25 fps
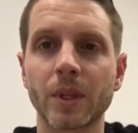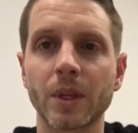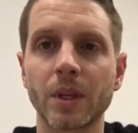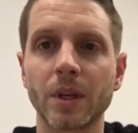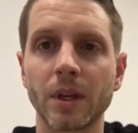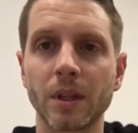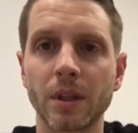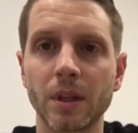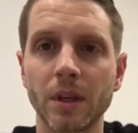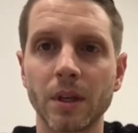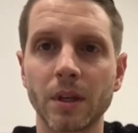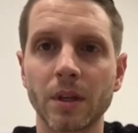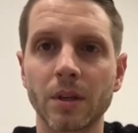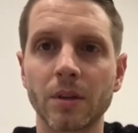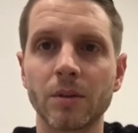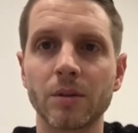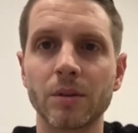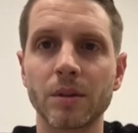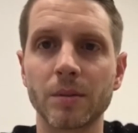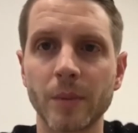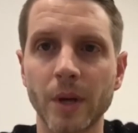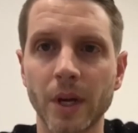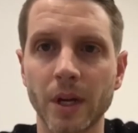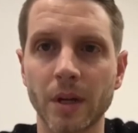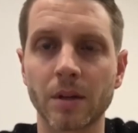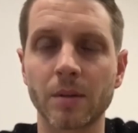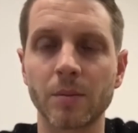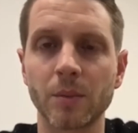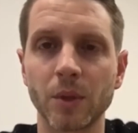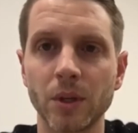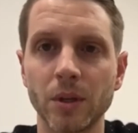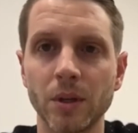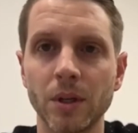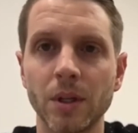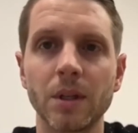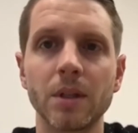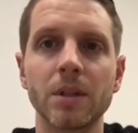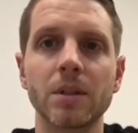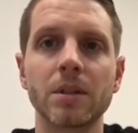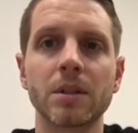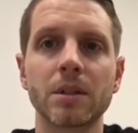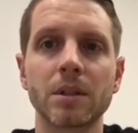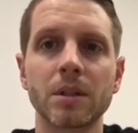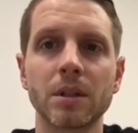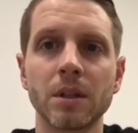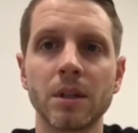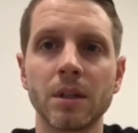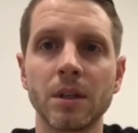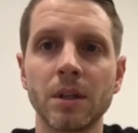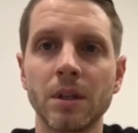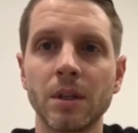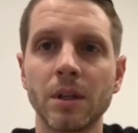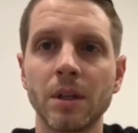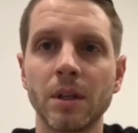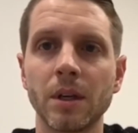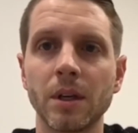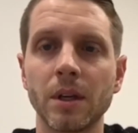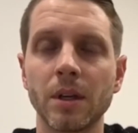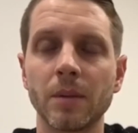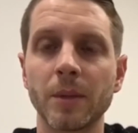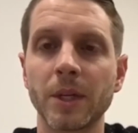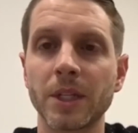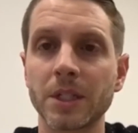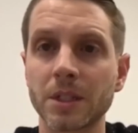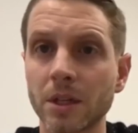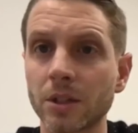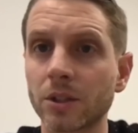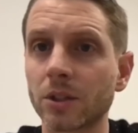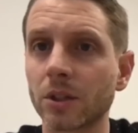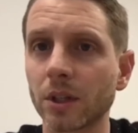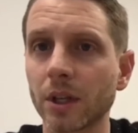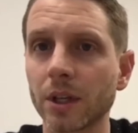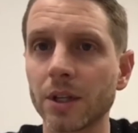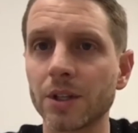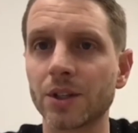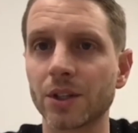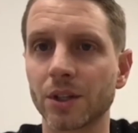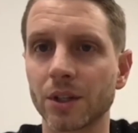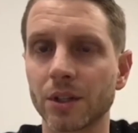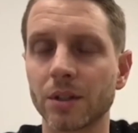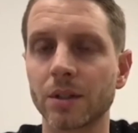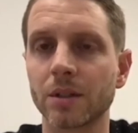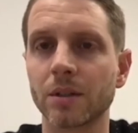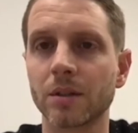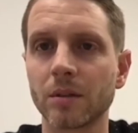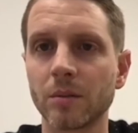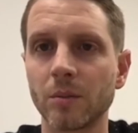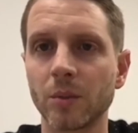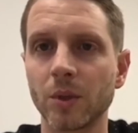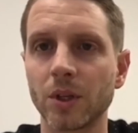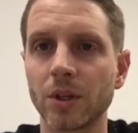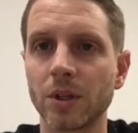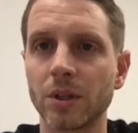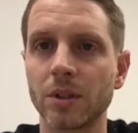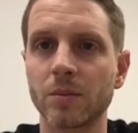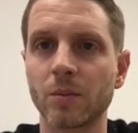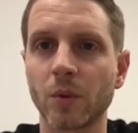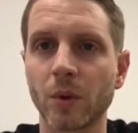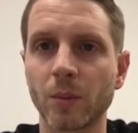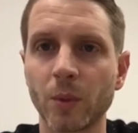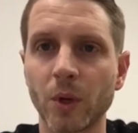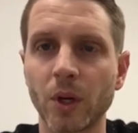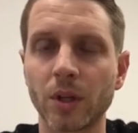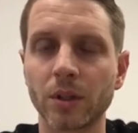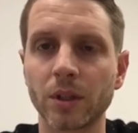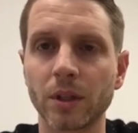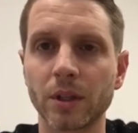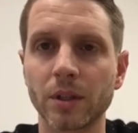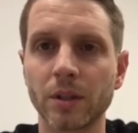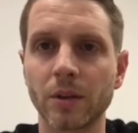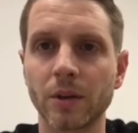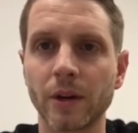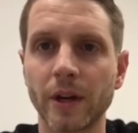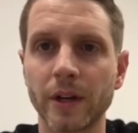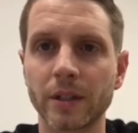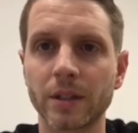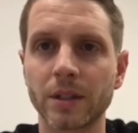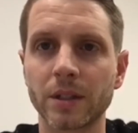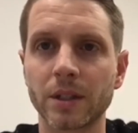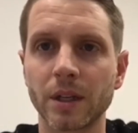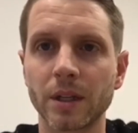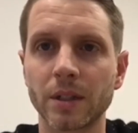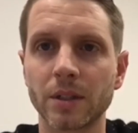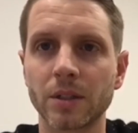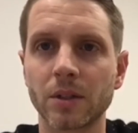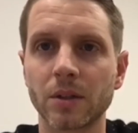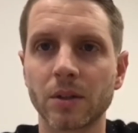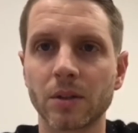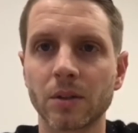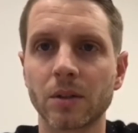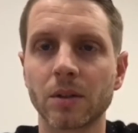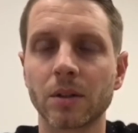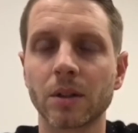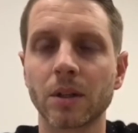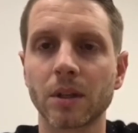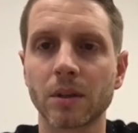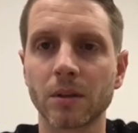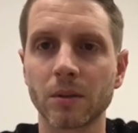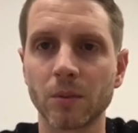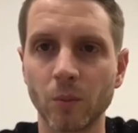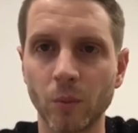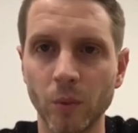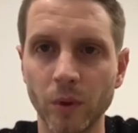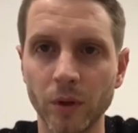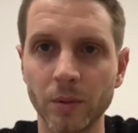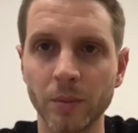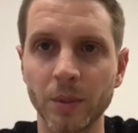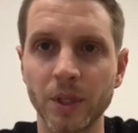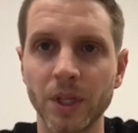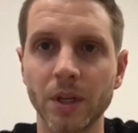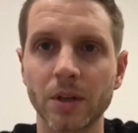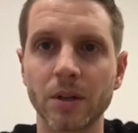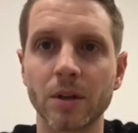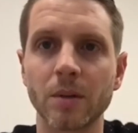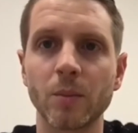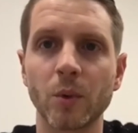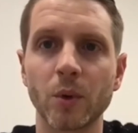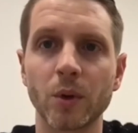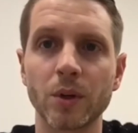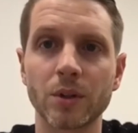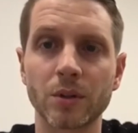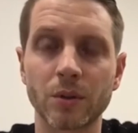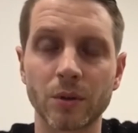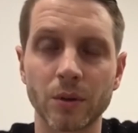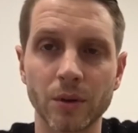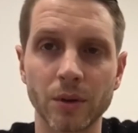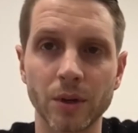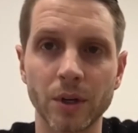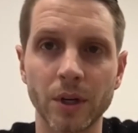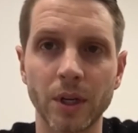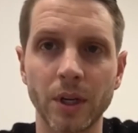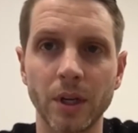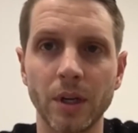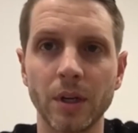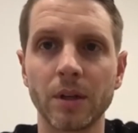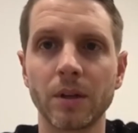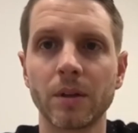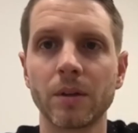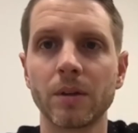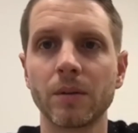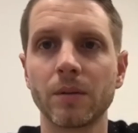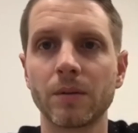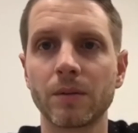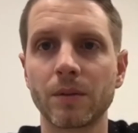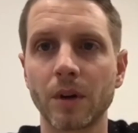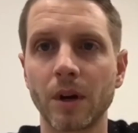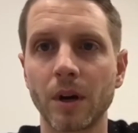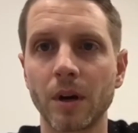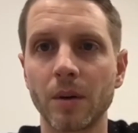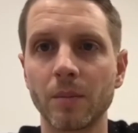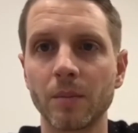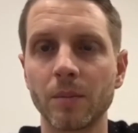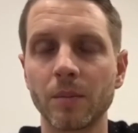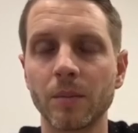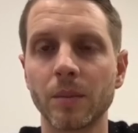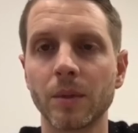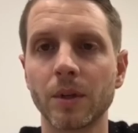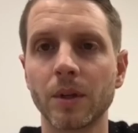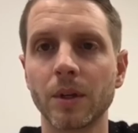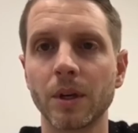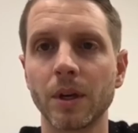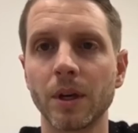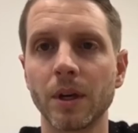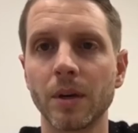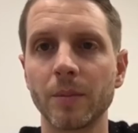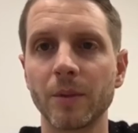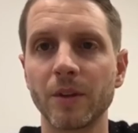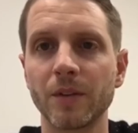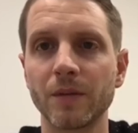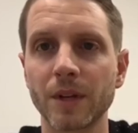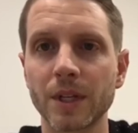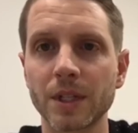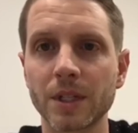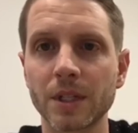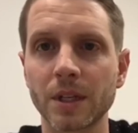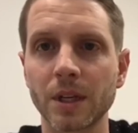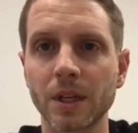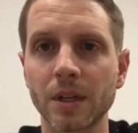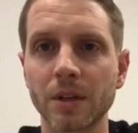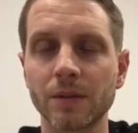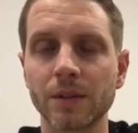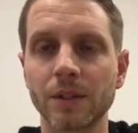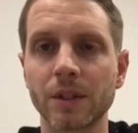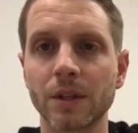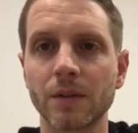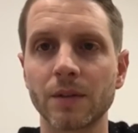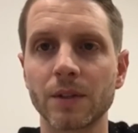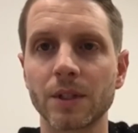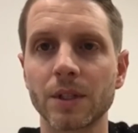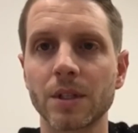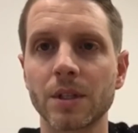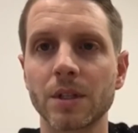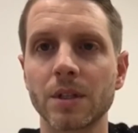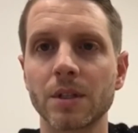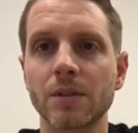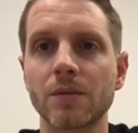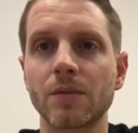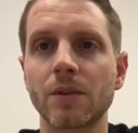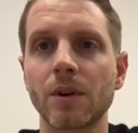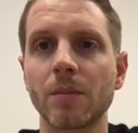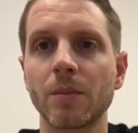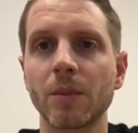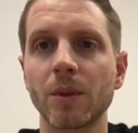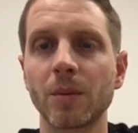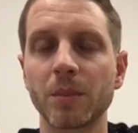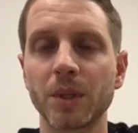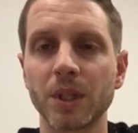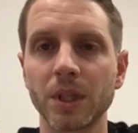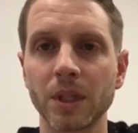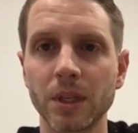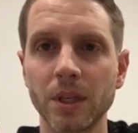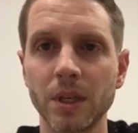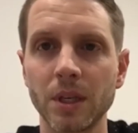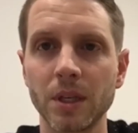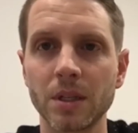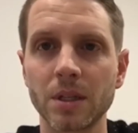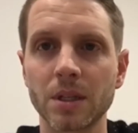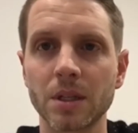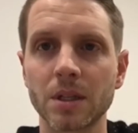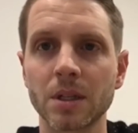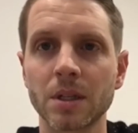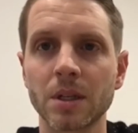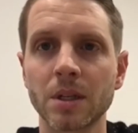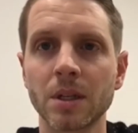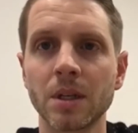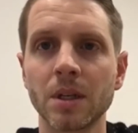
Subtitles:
I think Uzbek communities and Central Asian communities more broadly in the United States will be under more scrutiny from investigative services, from the police.